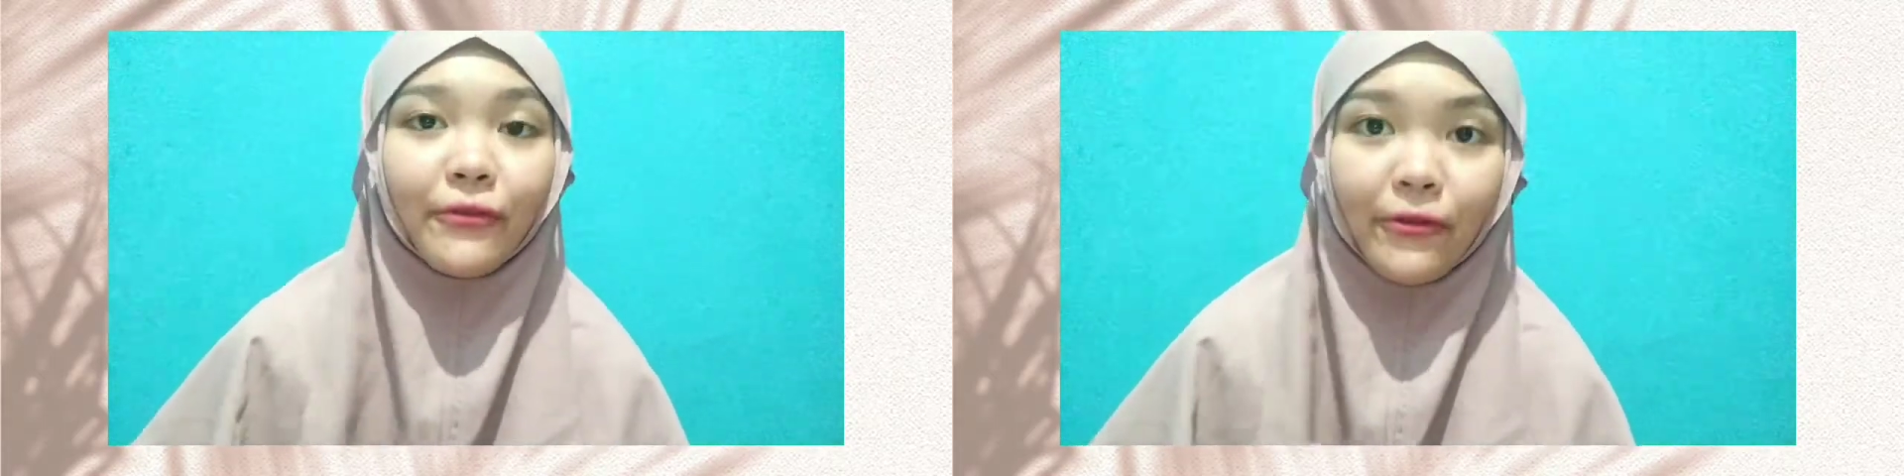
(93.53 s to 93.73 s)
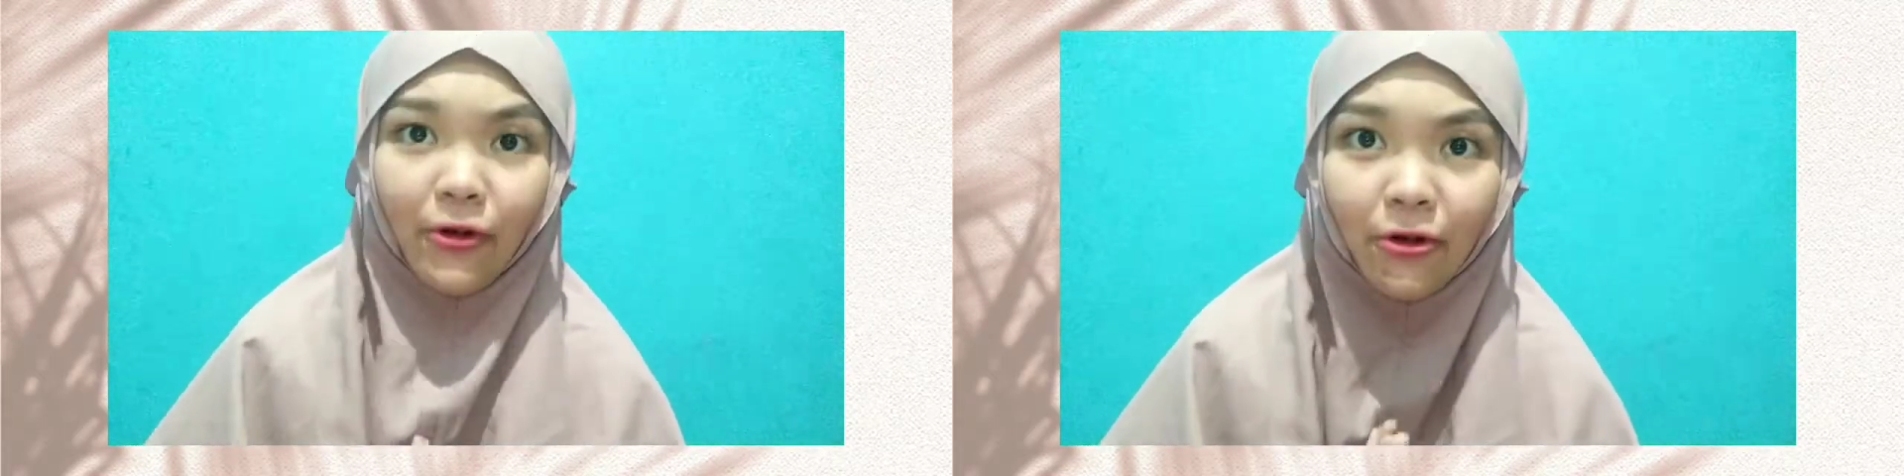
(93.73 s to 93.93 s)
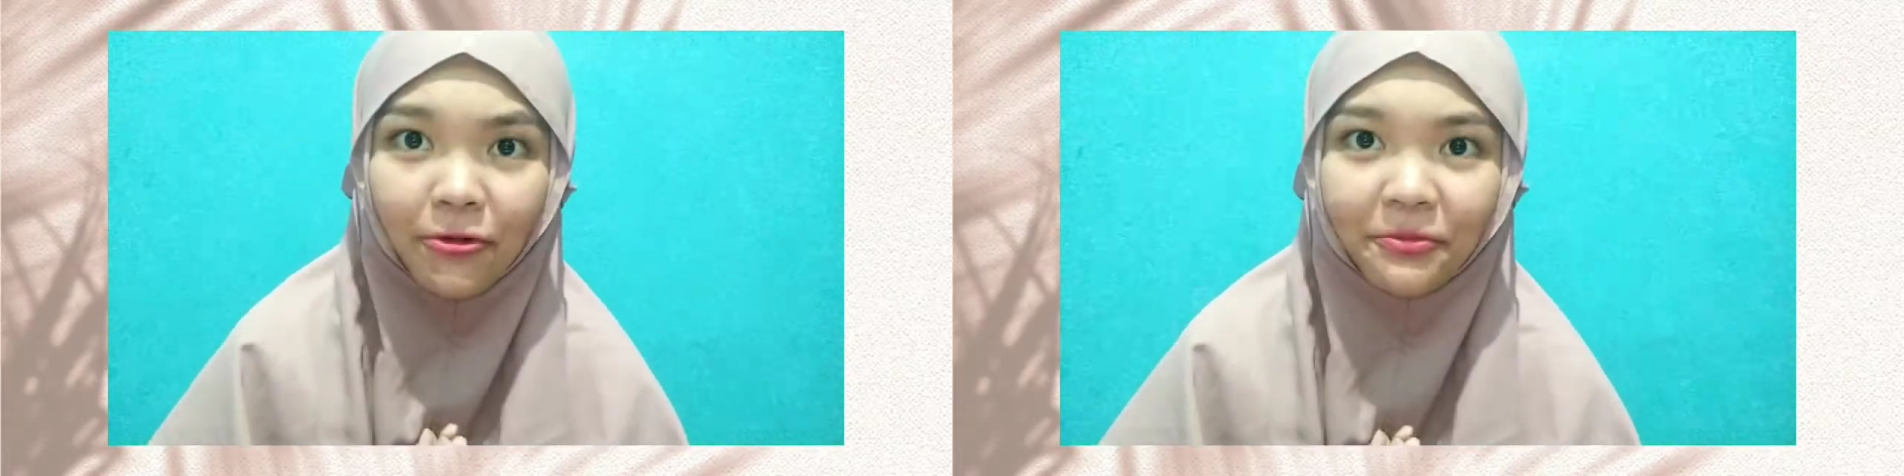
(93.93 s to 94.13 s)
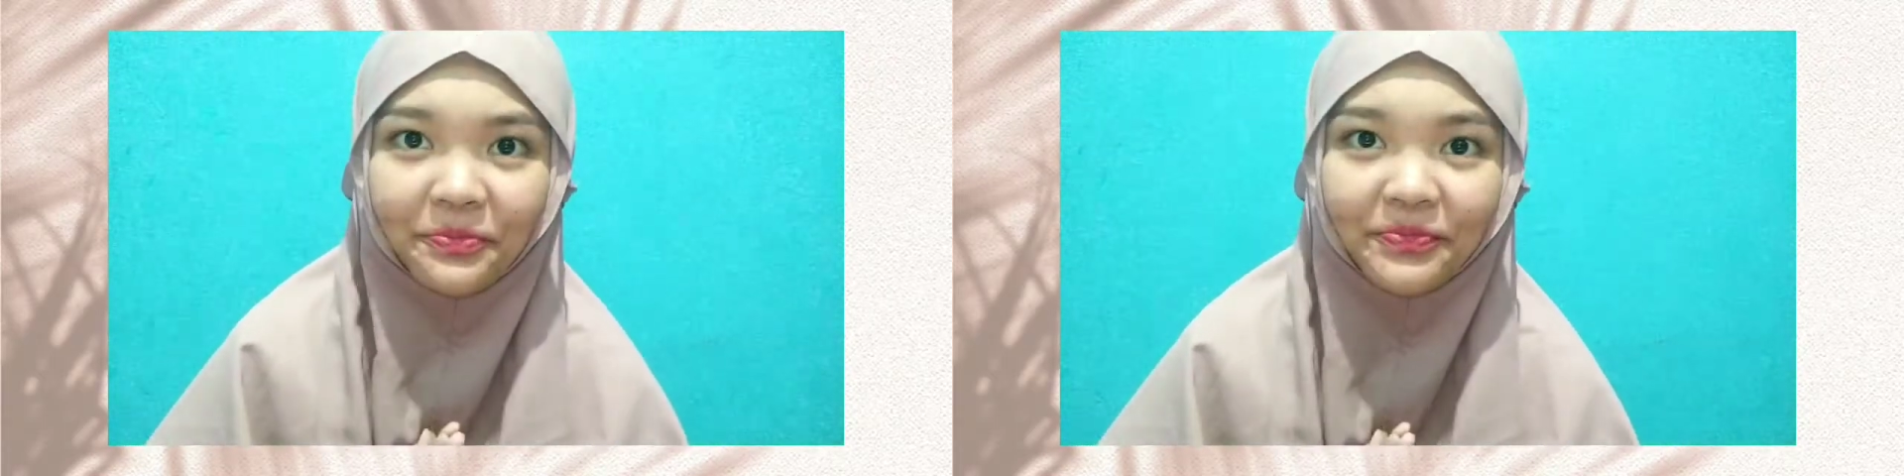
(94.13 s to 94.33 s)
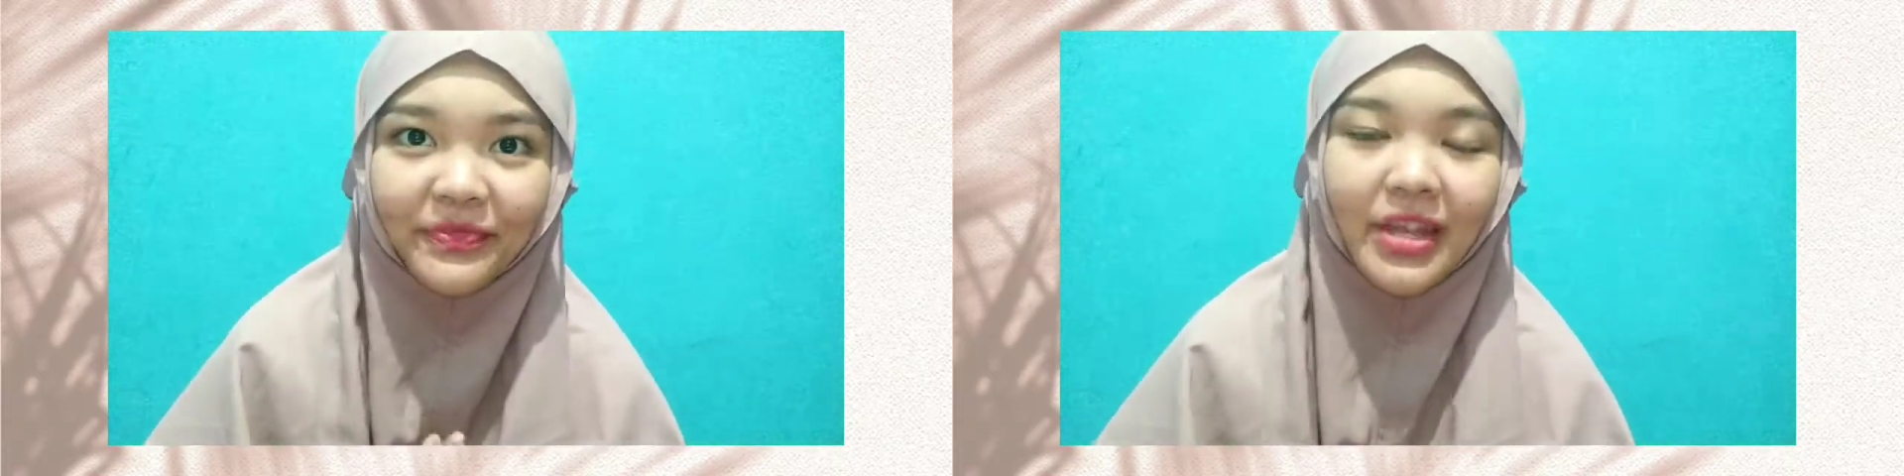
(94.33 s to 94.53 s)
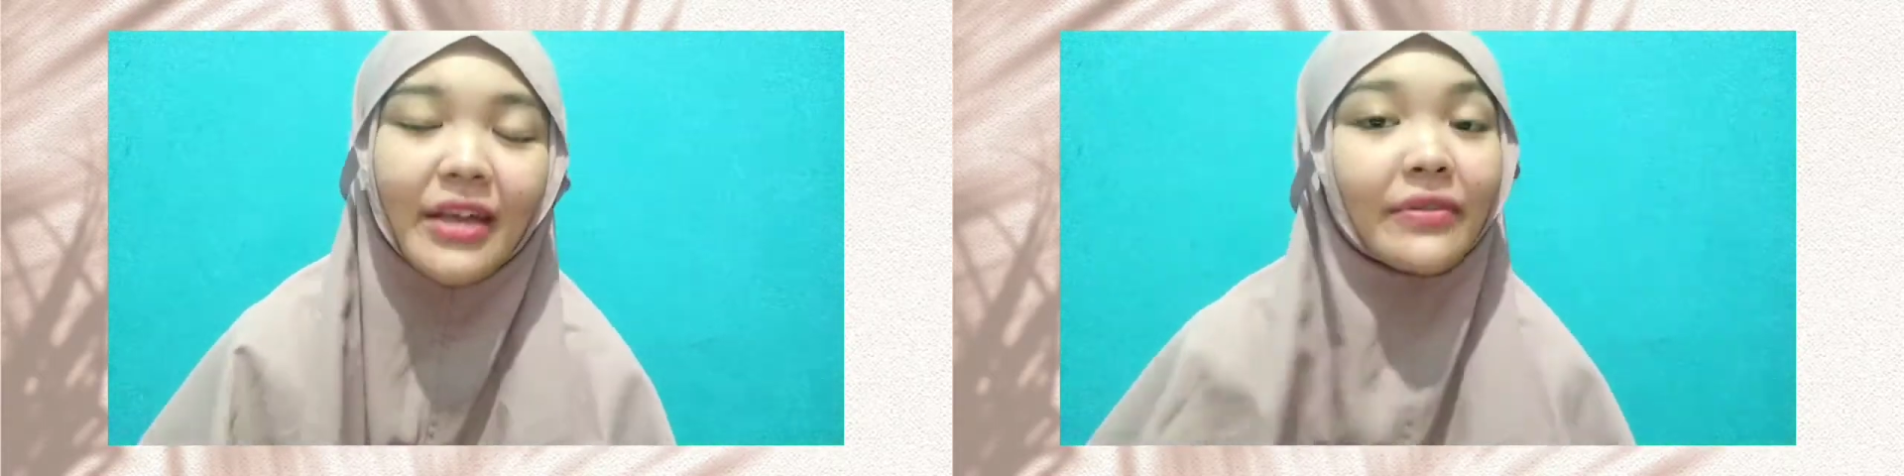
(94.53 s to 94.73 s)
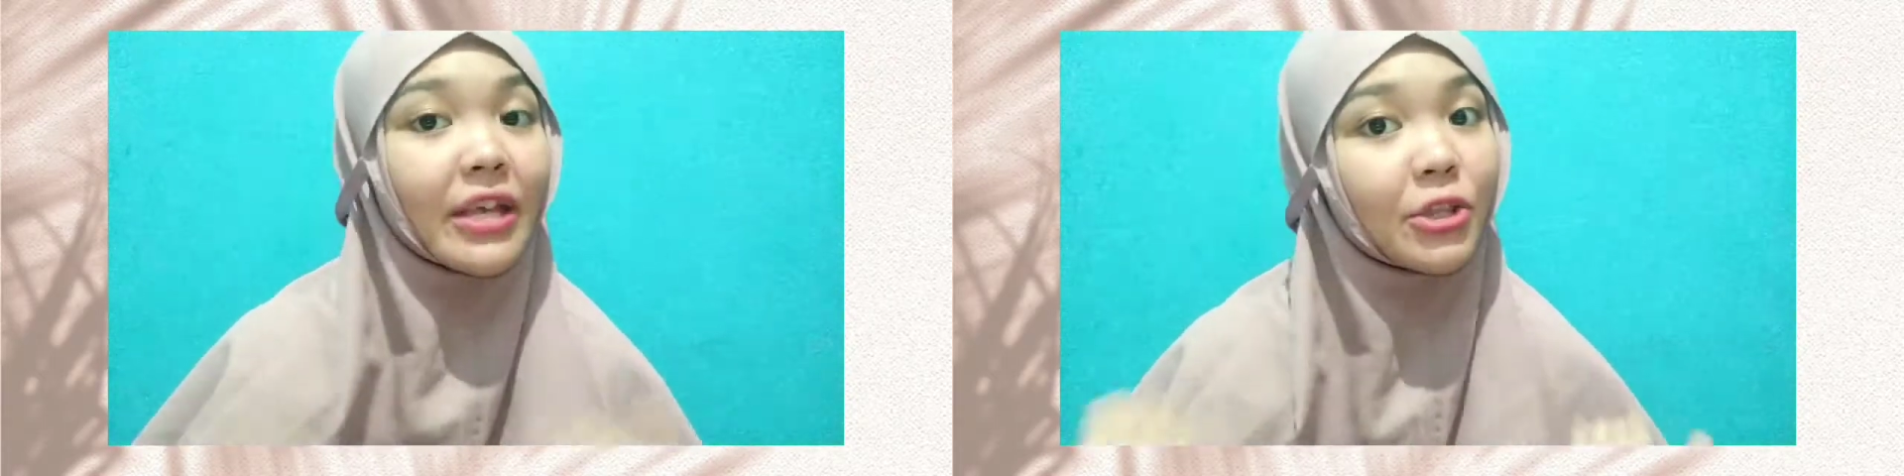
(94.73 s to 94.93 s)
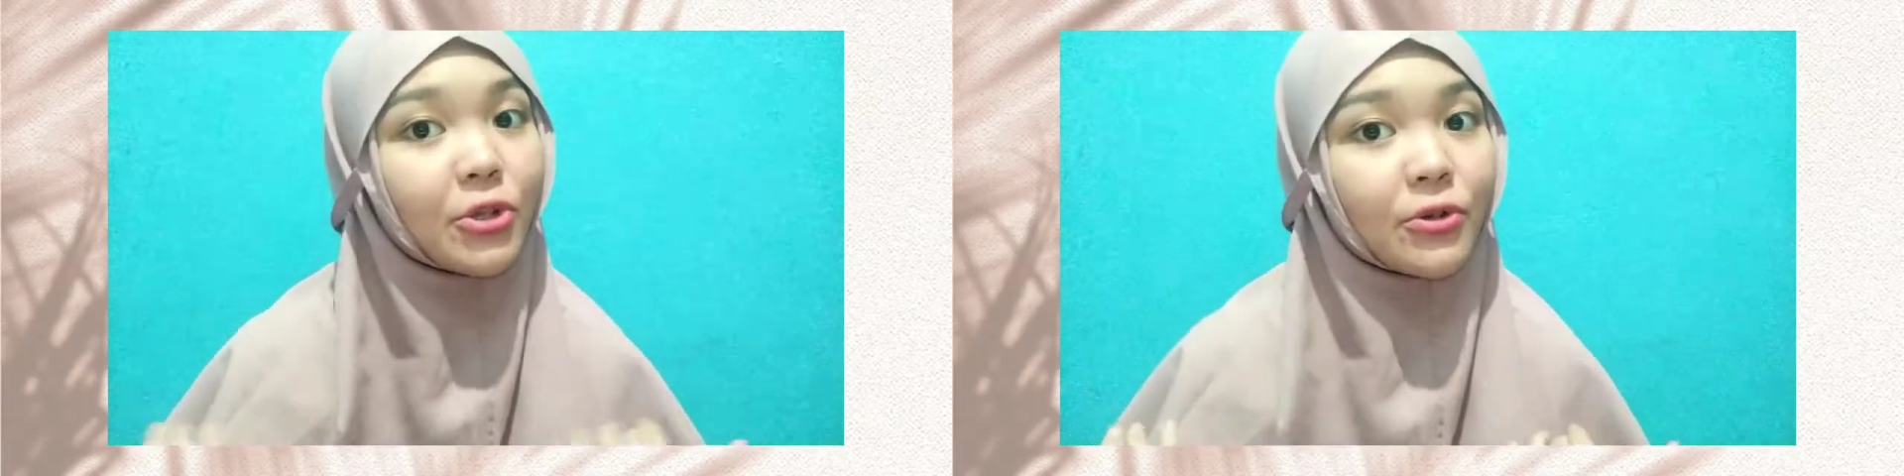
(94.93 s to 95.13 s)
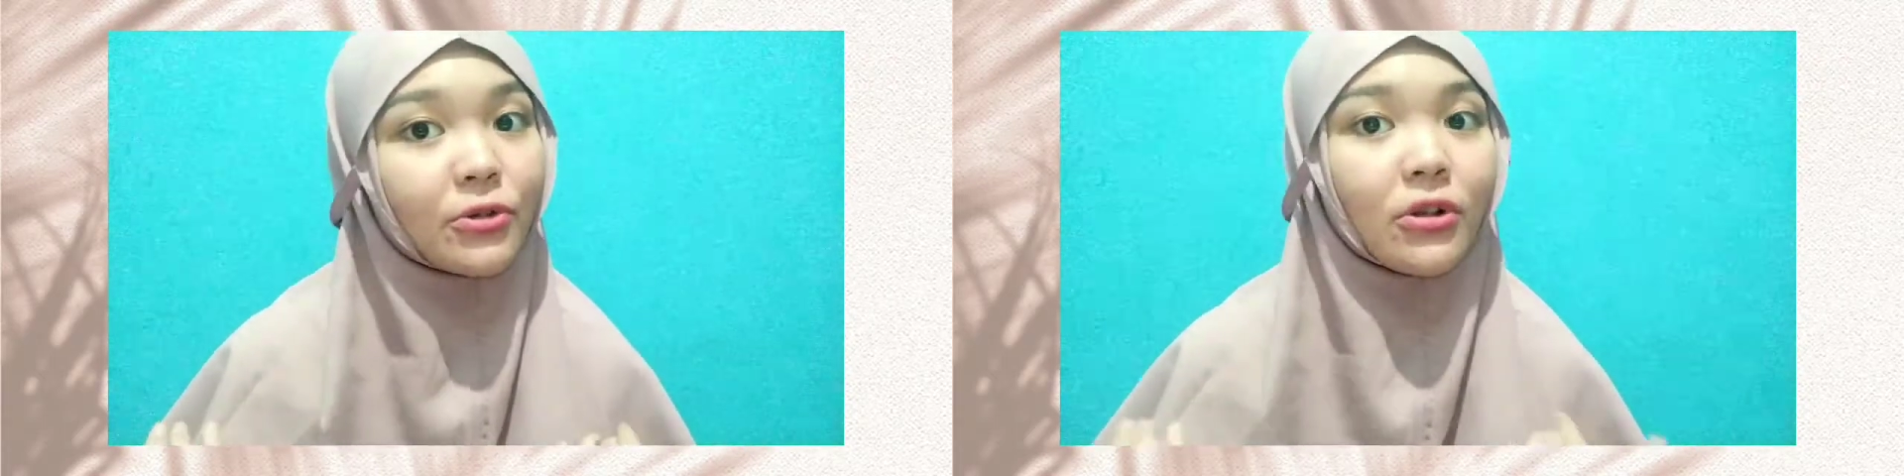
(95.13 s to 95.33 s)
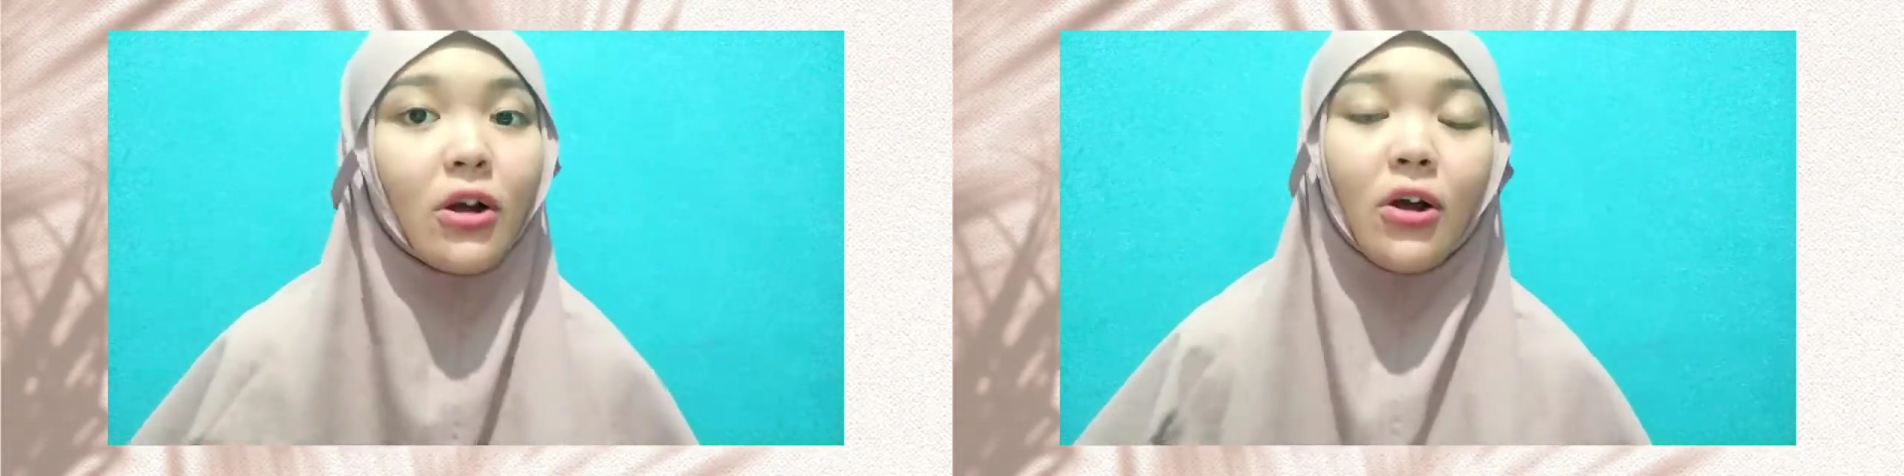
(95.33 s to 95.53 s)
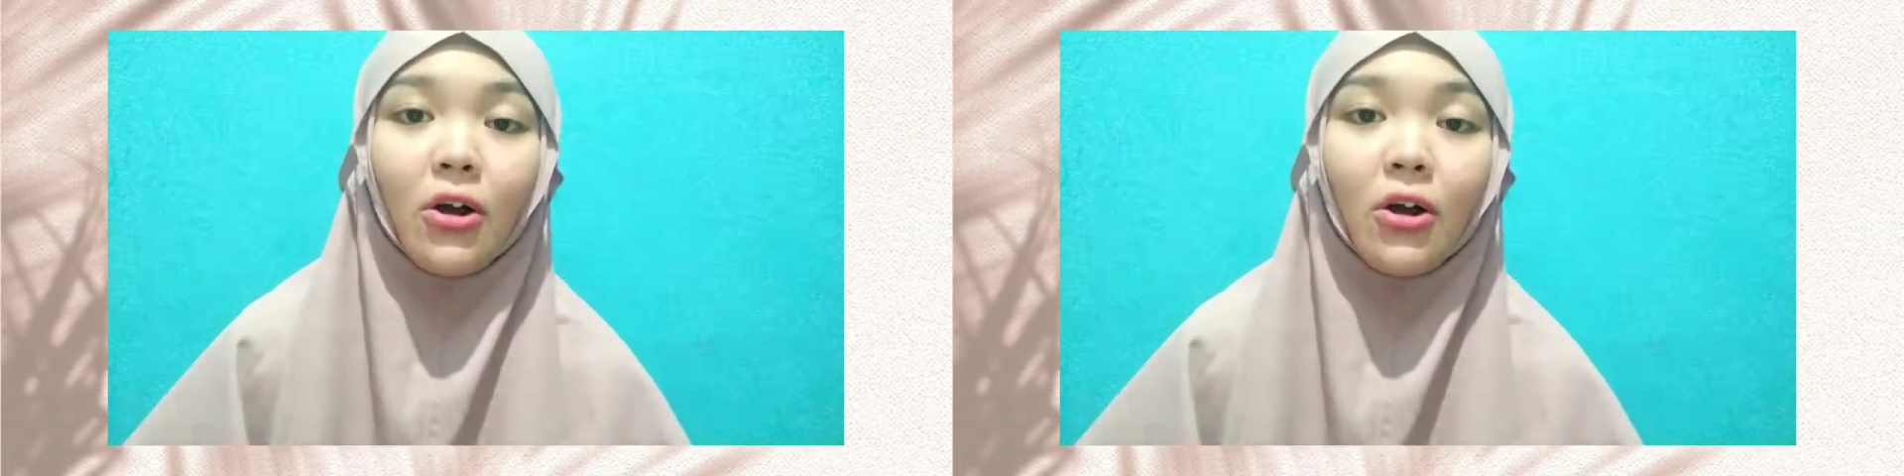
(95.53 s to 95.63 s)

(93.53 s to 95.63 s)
from nature